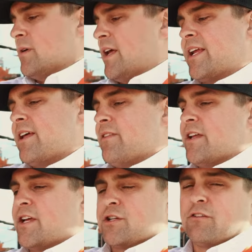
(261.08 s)
And again,
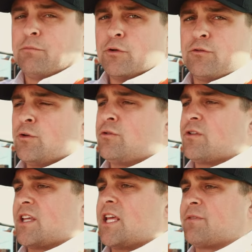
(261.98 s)
the addition of Bluetooth
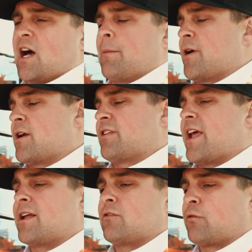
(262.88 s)
keeps operators
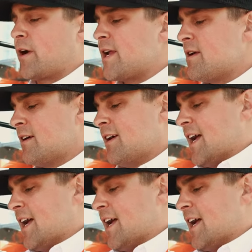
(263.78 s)
hands-free.